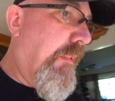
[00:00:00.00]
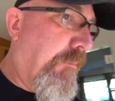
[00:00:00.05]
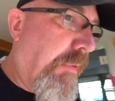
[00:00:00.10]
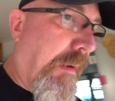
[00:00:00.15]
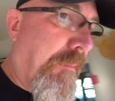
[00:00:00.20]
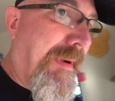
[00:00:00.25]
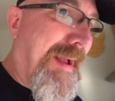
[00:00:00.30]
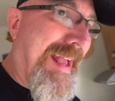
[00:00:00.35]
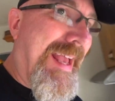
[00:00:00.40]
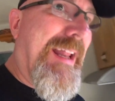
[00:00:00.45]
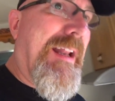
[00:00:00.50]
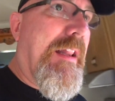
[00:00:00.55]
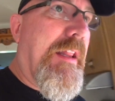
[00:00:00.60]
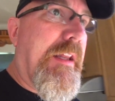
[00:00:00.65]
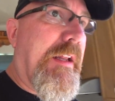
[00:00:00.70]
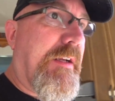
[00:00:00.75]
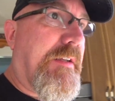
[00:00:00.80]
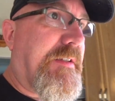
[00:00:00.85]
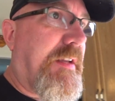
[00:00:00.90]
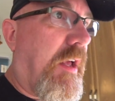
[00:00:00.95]
But my
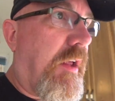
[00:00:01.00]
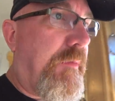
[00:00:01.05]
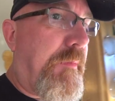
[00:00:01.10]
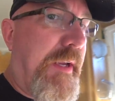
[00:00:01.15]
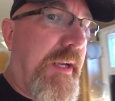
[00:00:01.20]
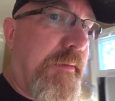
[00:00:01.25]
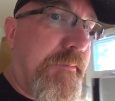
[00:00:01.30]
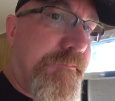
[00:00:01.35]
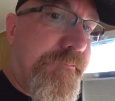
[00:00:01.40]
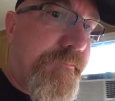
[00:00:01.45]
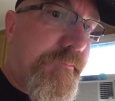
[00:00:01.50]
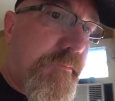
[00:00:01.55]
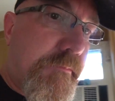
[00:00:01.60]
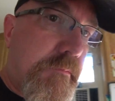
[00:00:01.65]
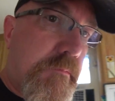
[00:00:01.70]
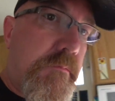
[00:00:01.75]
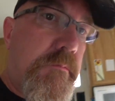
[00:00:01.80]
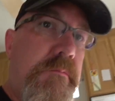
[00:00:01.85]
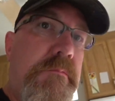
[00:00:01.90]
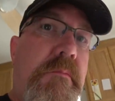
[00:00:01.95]
analytics tell me
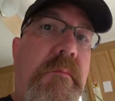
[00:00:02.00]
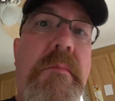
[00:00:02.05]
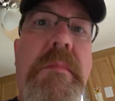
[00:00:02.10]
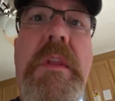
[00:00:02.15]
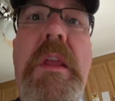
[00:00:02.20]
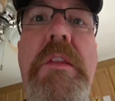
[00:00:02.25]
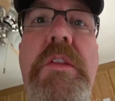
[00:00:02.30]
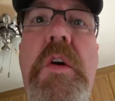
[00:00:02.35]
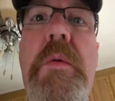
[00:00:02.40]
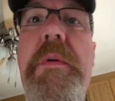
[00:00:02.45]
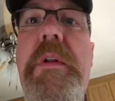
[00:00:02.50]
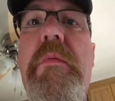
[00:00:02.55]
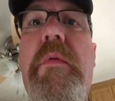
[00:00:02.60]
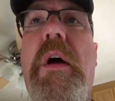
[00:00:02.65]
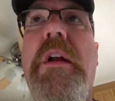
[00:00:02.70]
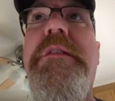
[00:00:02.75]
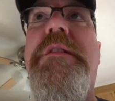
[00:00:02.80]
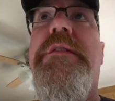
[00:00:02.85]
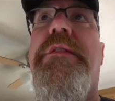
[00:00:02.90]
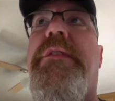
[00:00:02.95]
nobody
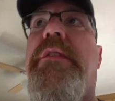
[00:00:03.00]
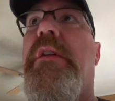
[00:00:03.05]
watches